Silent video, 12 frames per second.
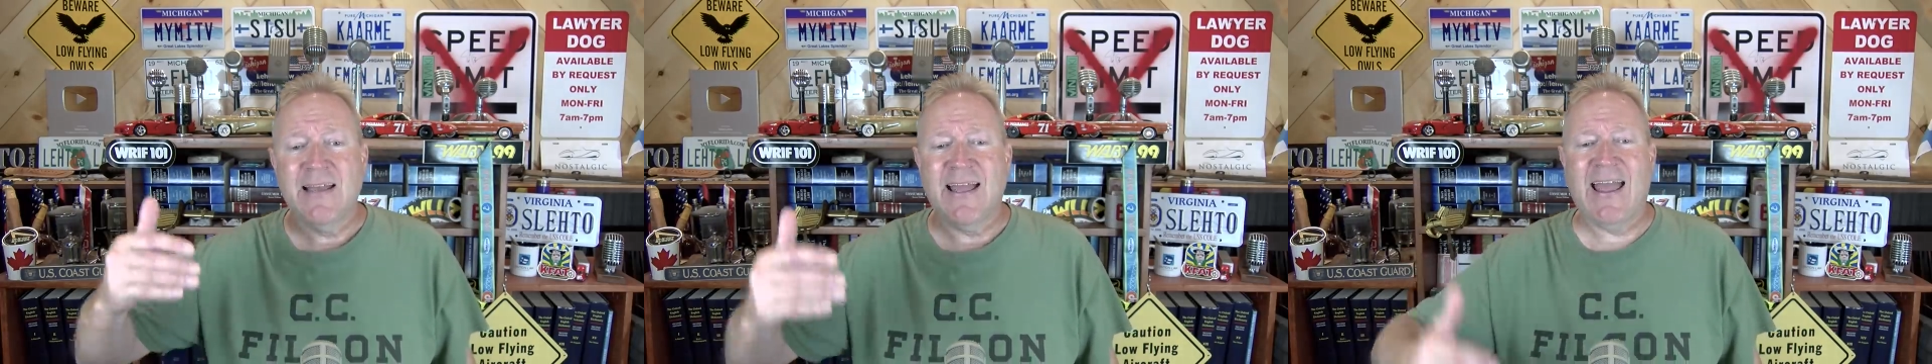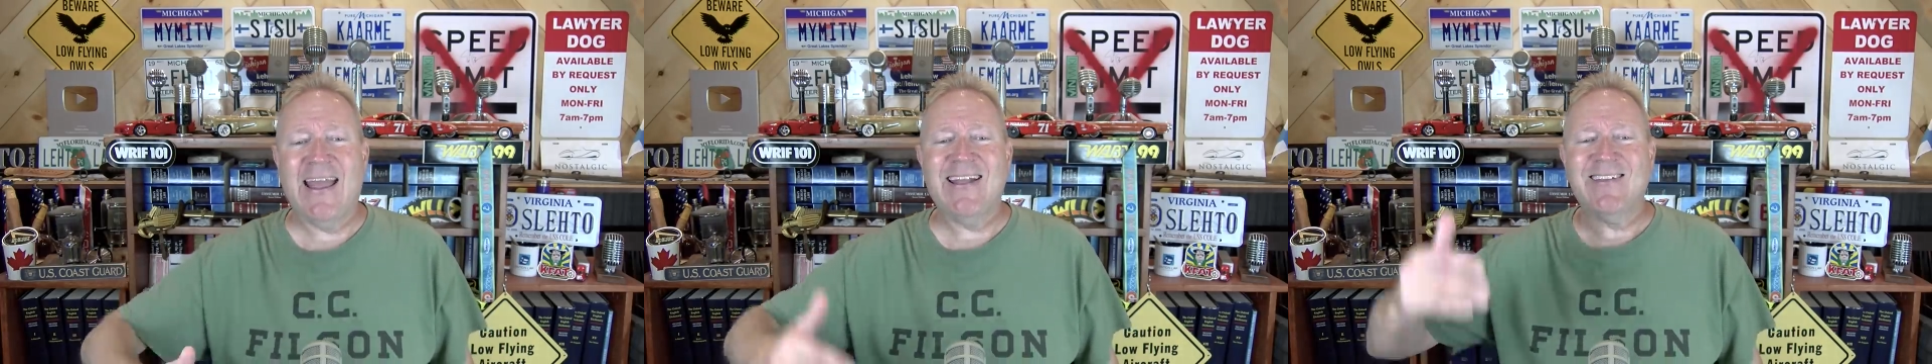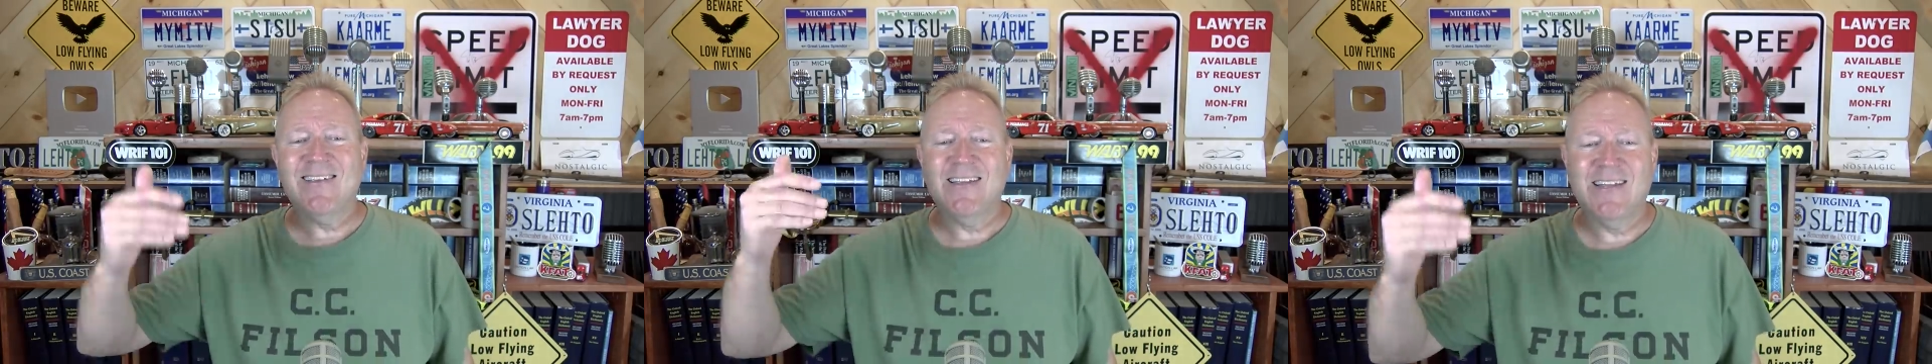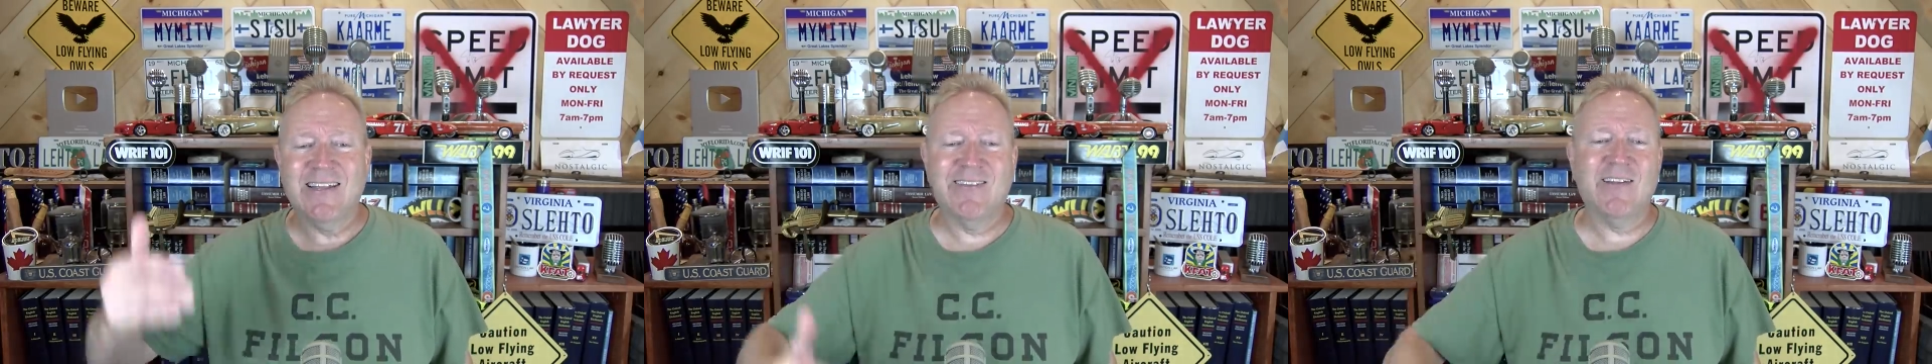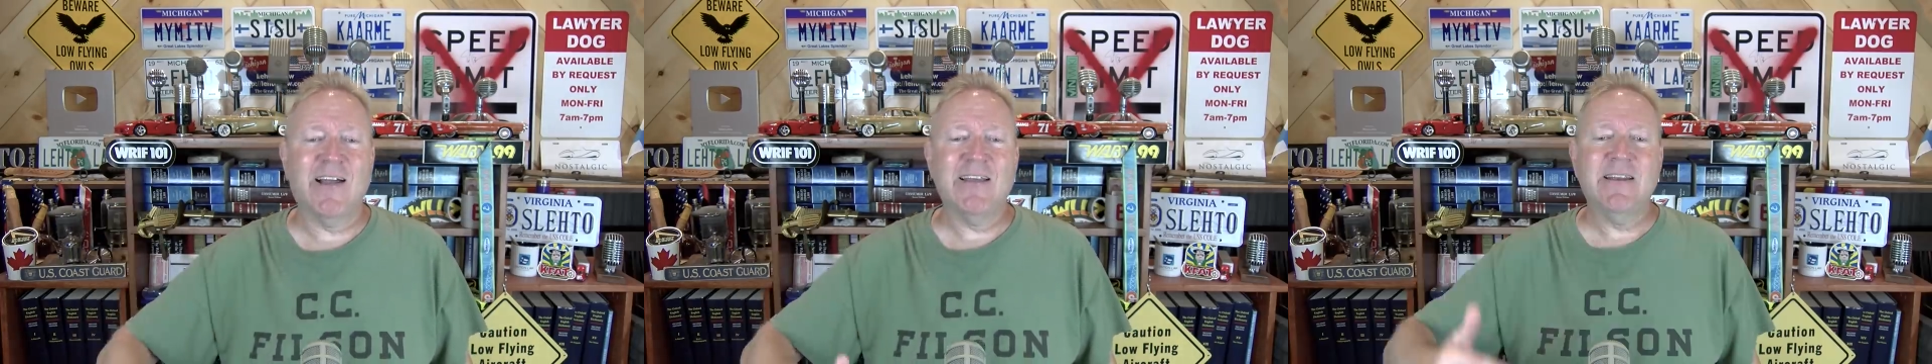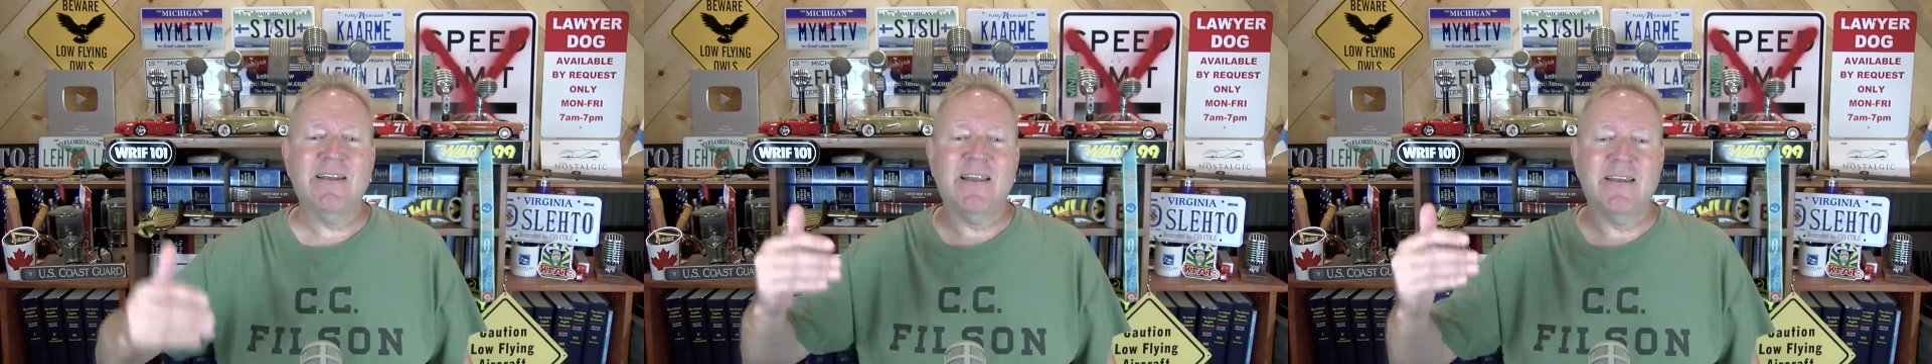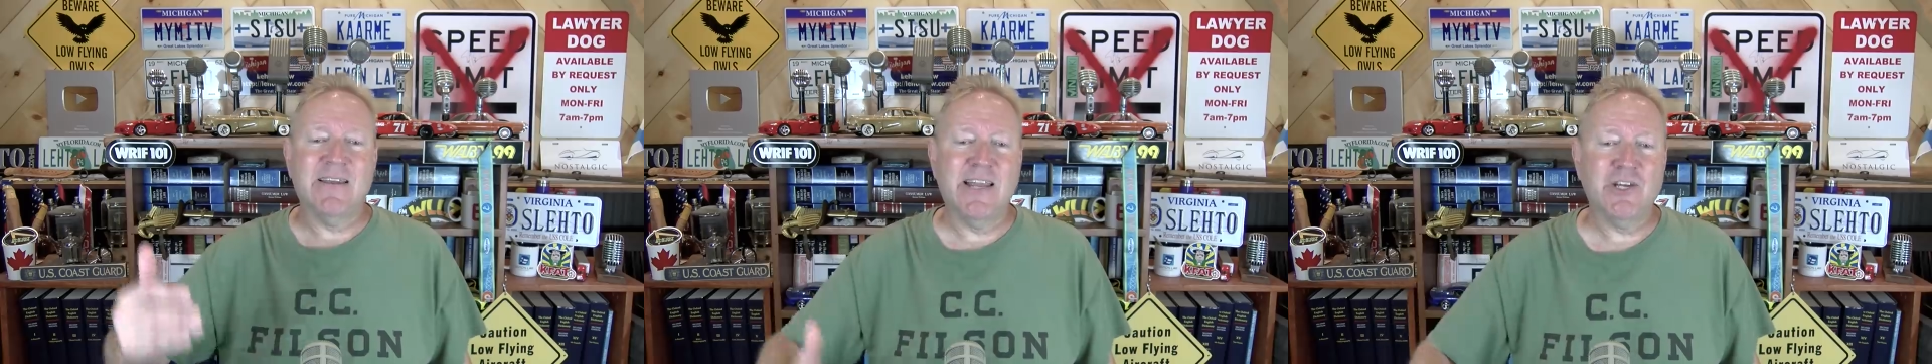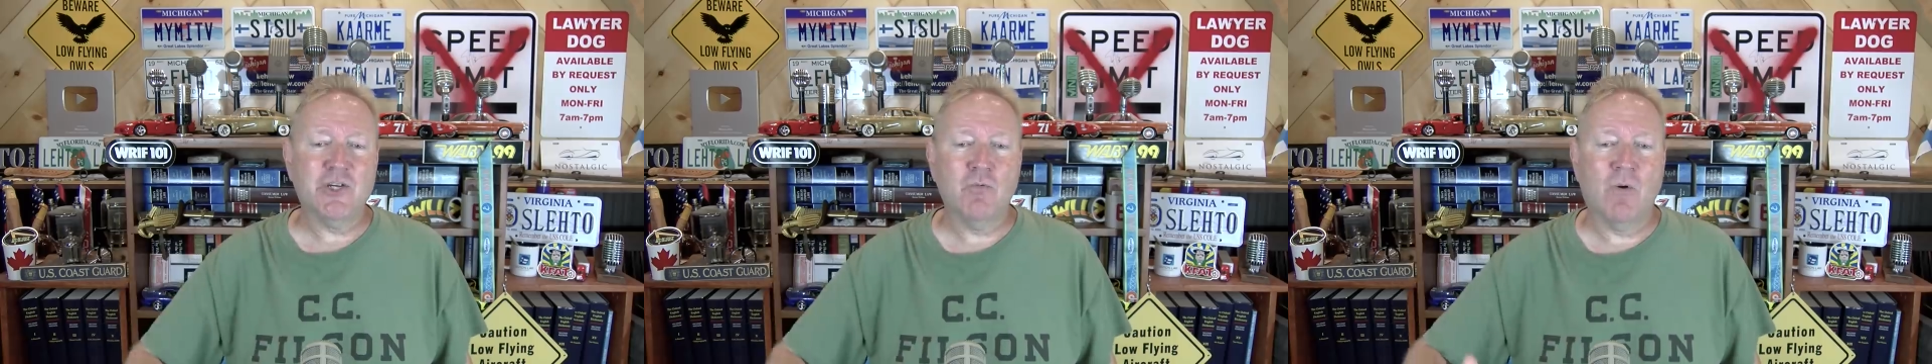Eight indicted in
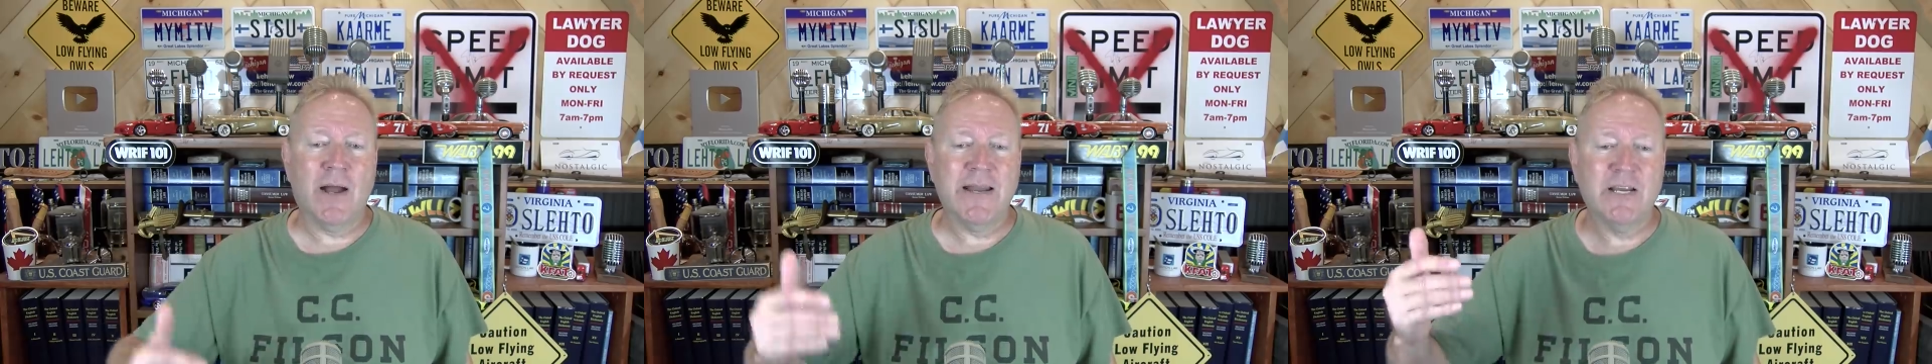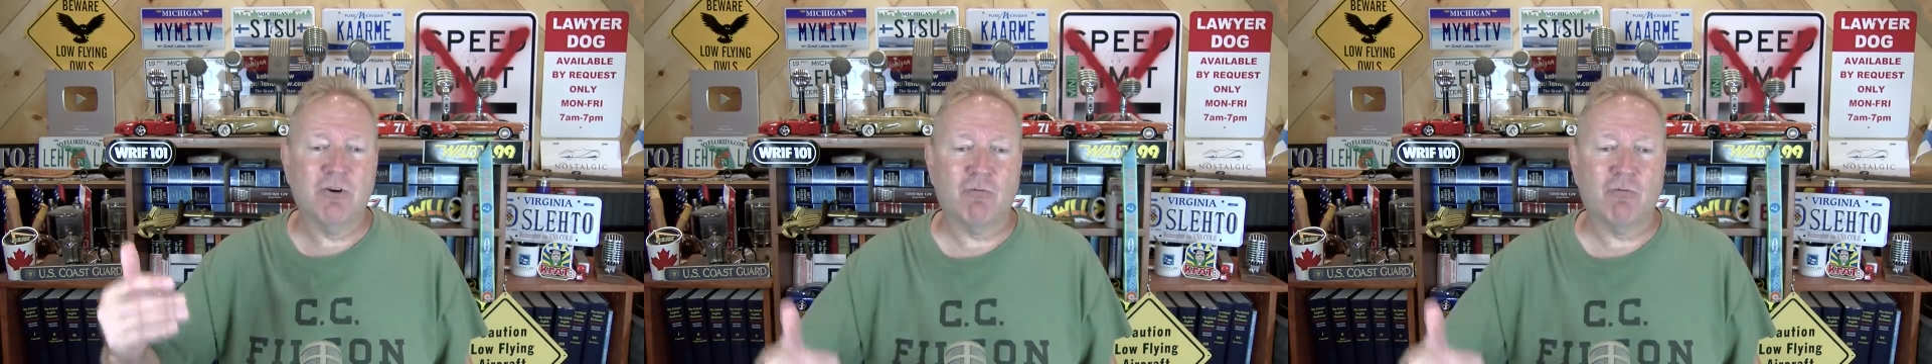nationwide